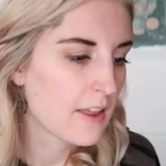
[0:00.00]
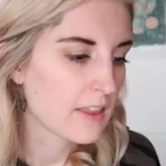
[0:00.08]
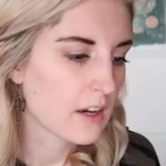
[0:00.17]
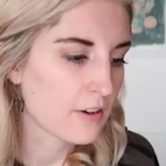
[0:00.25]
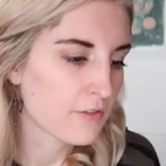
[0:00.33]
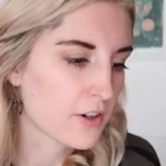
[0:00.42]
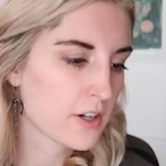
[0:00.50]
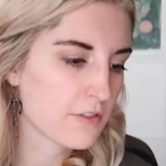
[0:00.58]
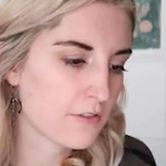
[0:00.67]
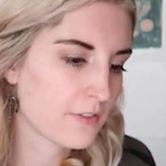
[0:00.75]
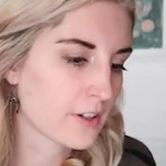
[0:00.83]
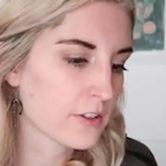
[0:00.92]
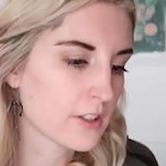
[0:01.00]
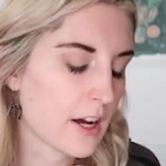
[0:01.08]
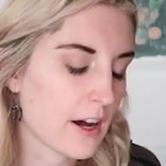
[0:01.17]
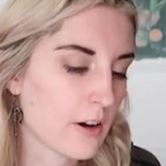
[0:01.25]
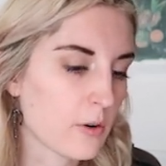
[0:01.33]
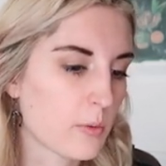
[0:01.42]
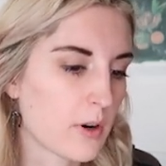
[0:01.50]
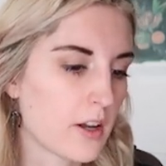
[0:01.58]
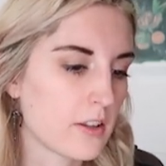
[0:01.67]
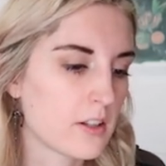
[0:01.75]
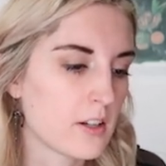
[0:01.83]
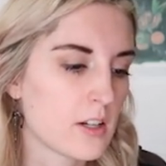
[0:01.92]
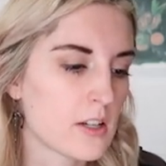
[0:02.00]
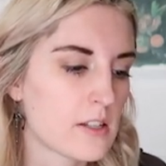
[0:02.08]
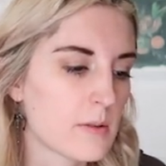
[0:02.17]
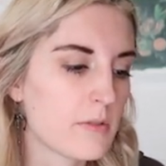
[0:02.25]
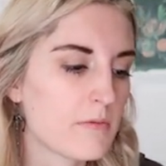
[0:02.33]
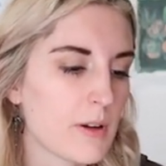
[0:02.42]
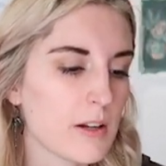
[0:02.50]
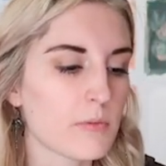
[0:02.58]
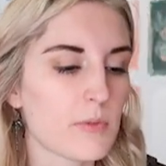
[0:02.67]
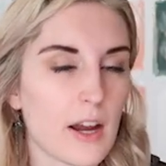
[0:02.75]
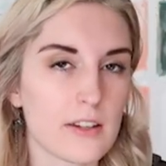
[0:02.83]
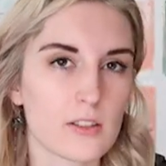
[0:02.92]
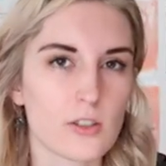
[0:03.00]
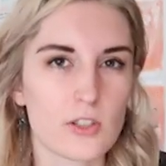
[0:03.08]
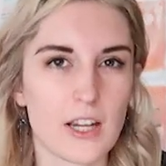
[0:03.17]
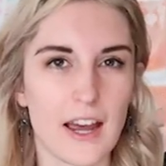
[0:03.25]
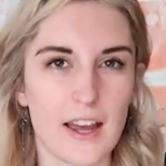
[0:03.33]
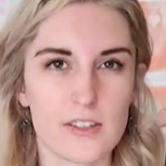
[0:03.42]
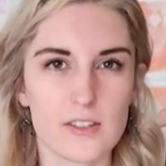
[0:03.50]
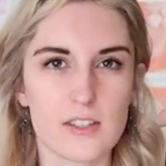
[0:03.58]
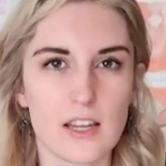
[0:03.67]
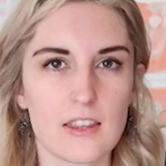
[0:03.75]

that I've already filled out with some of my regular tasks,